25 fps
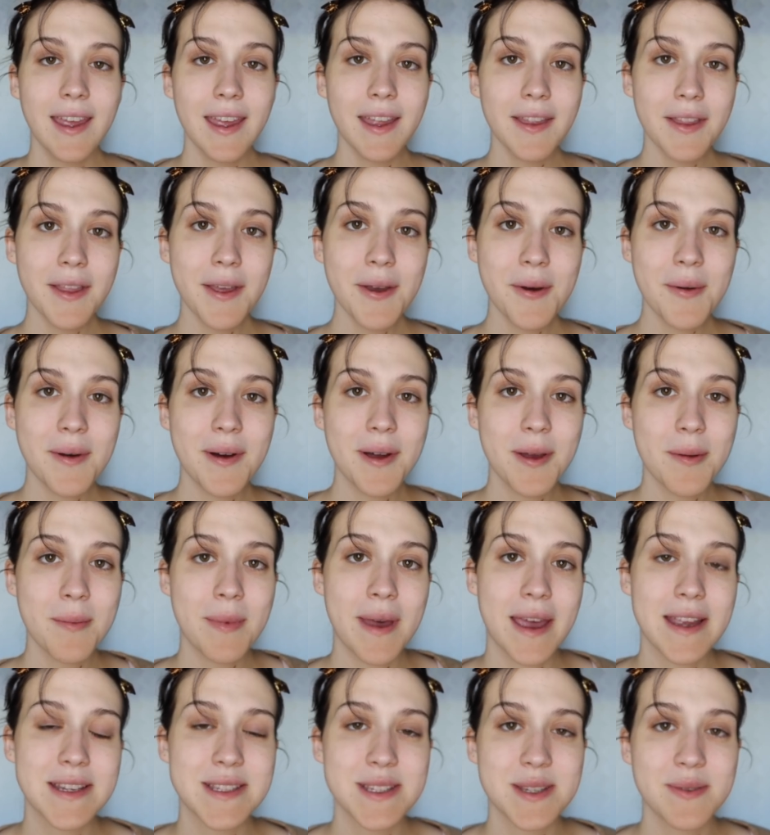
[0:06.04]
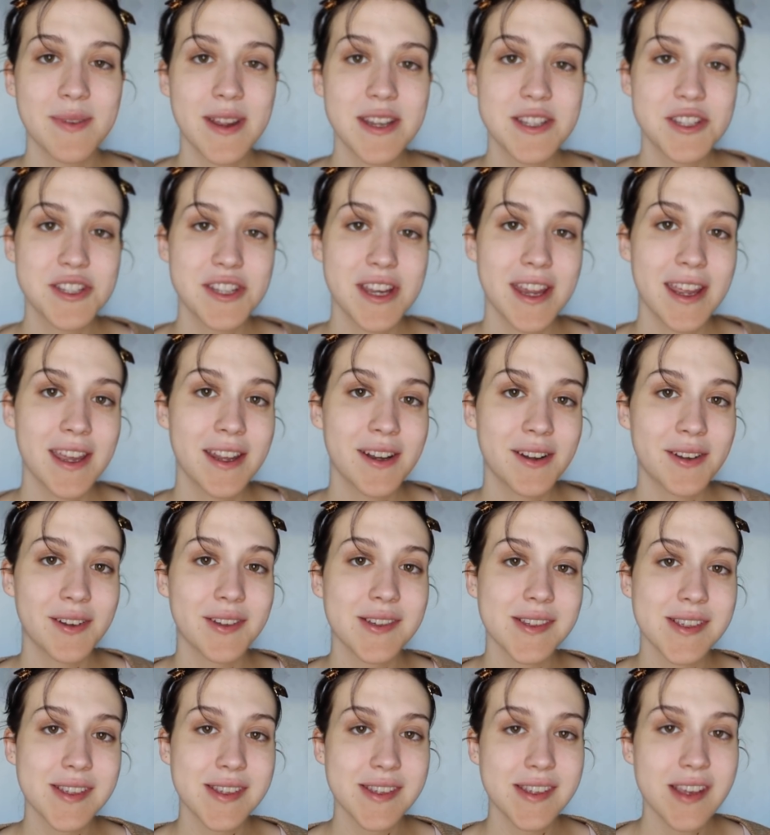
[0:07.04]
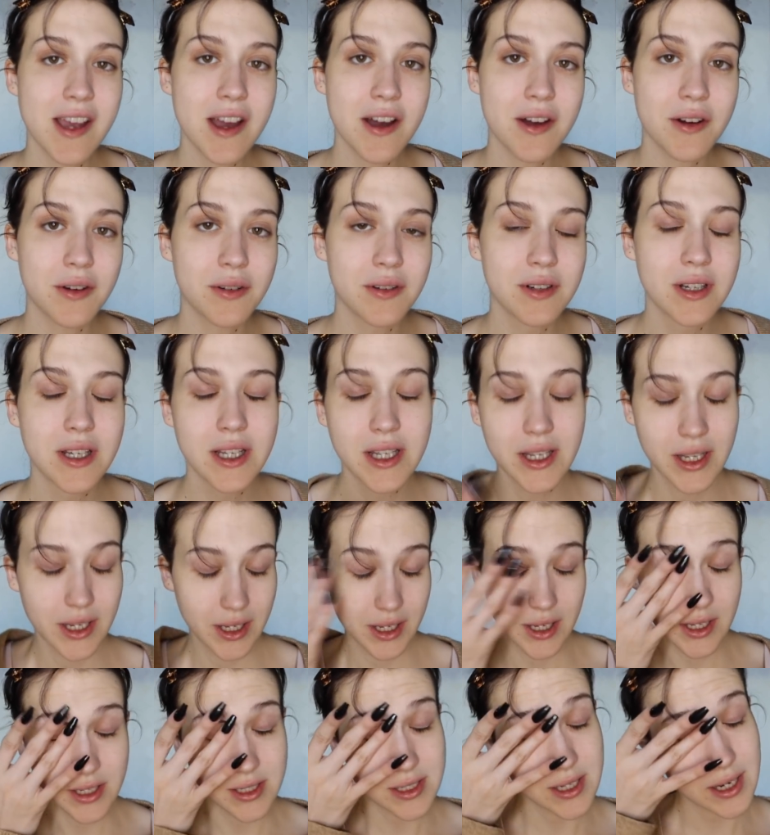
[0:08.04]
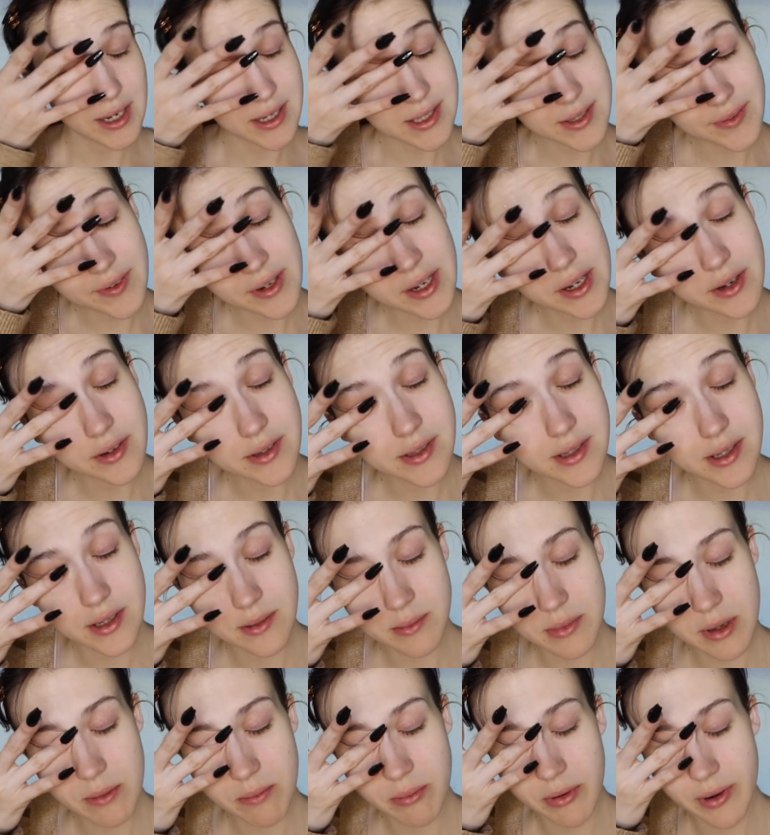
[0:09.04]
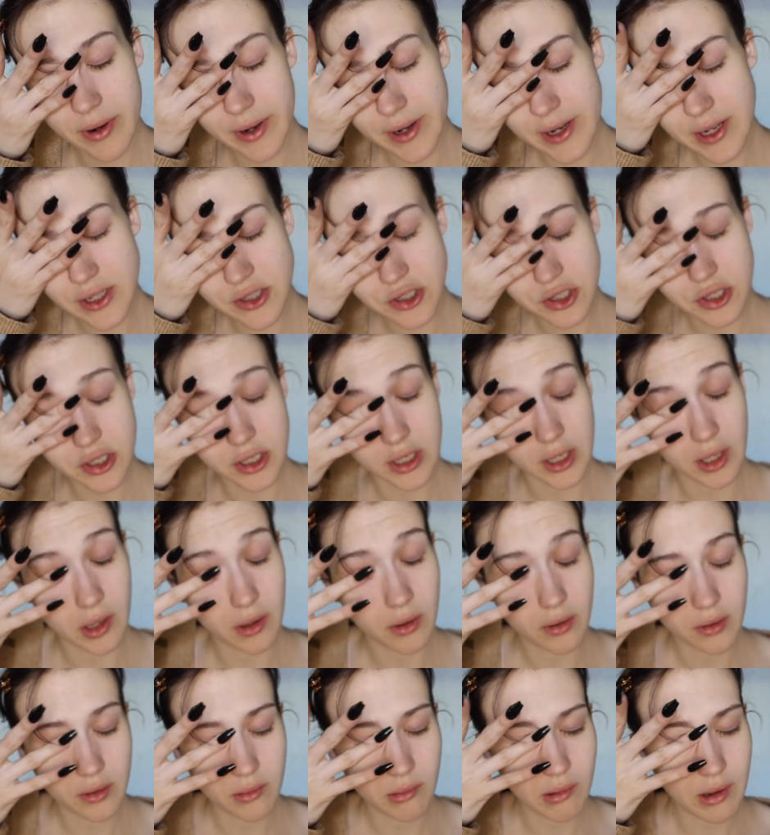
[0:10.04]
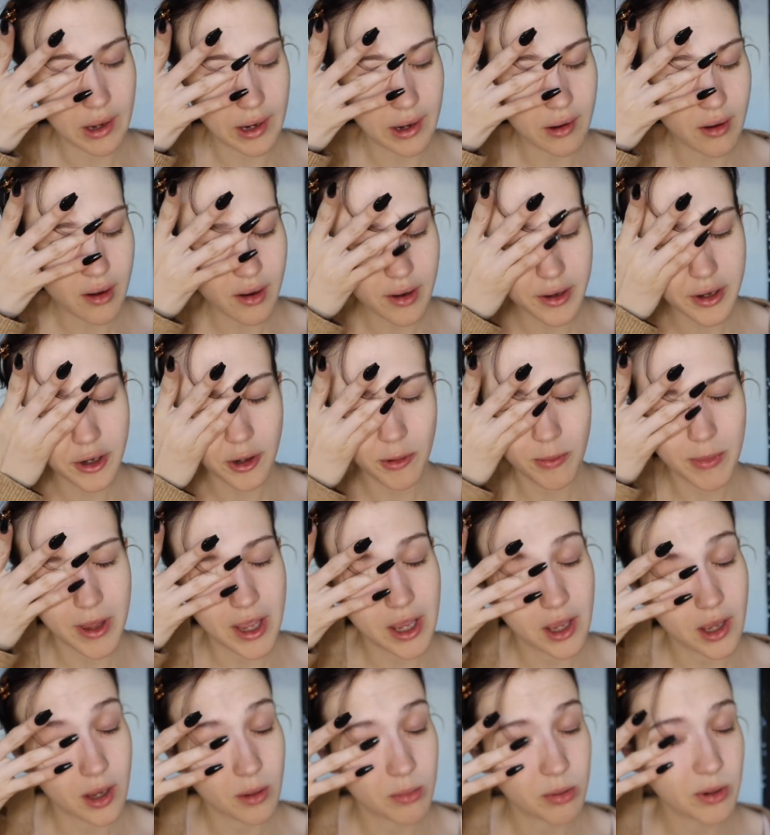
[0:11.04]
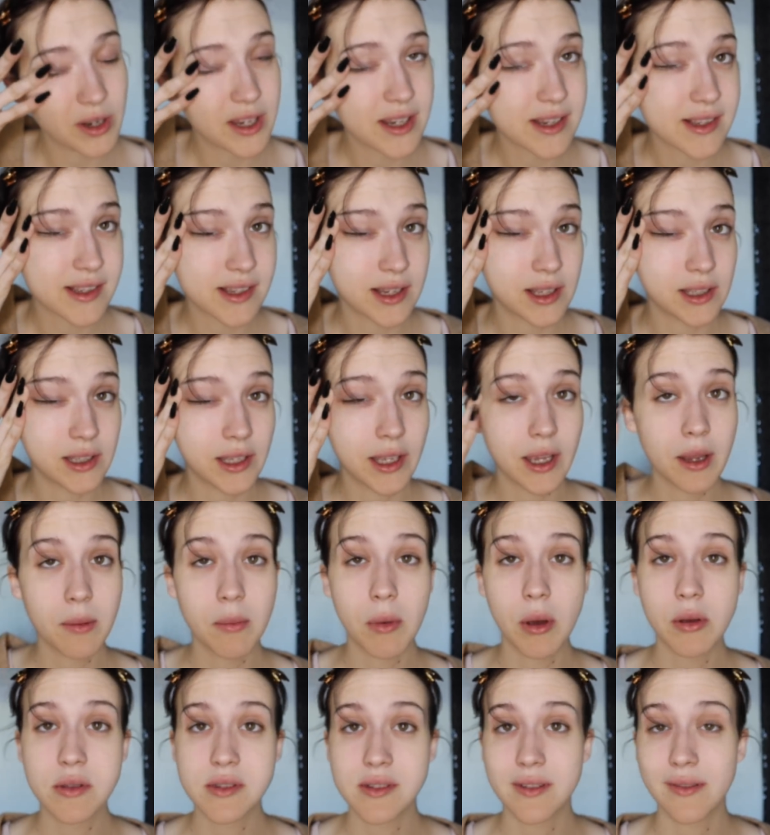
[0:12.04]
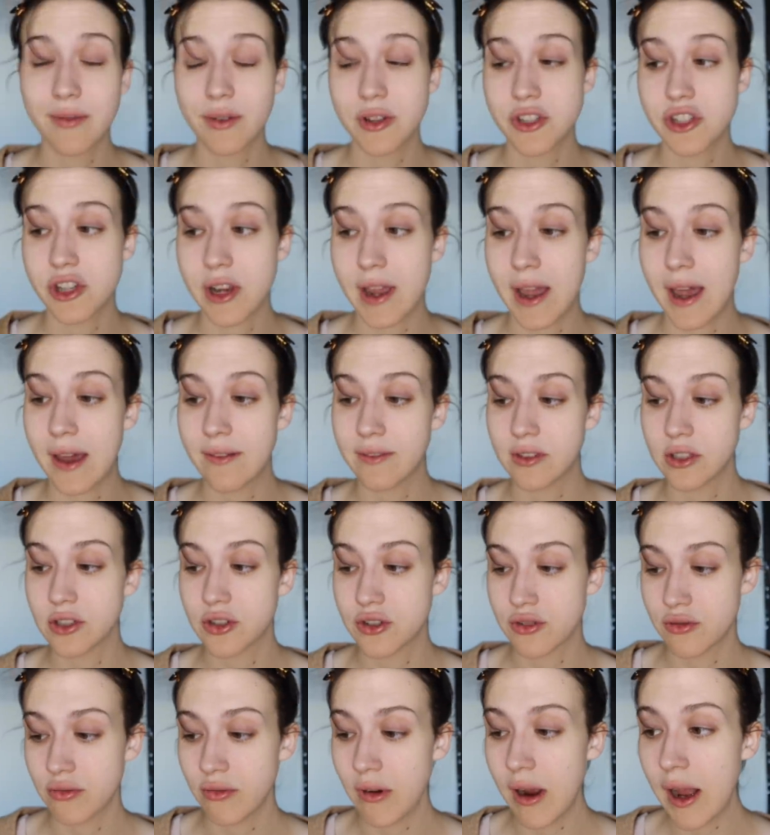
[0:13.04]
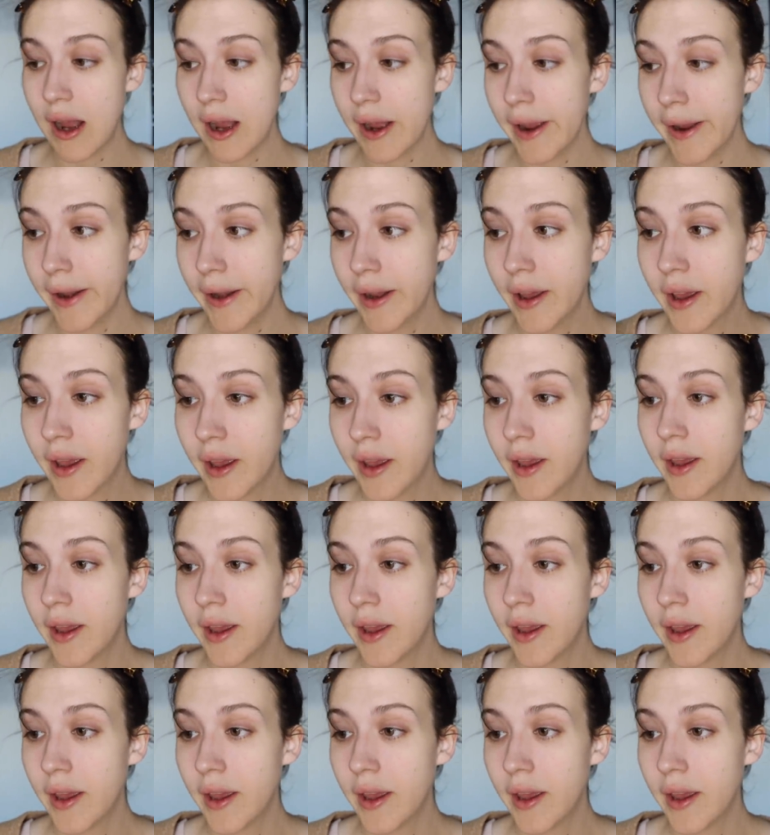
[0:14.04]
Hello, welcome back to my channel. So, today's video is going to be pretty chill. I got new makeup recently, most of which I haven't tried,